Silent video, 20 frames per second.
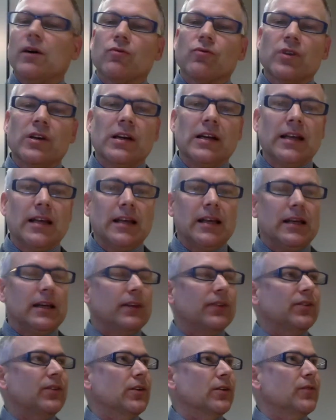really
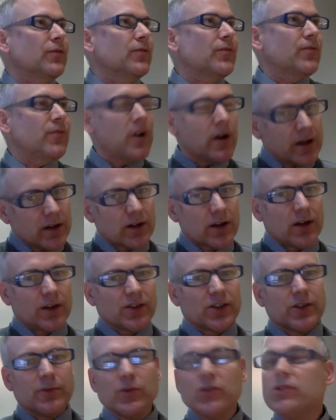is to find
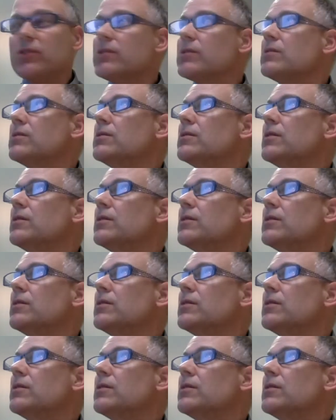customers,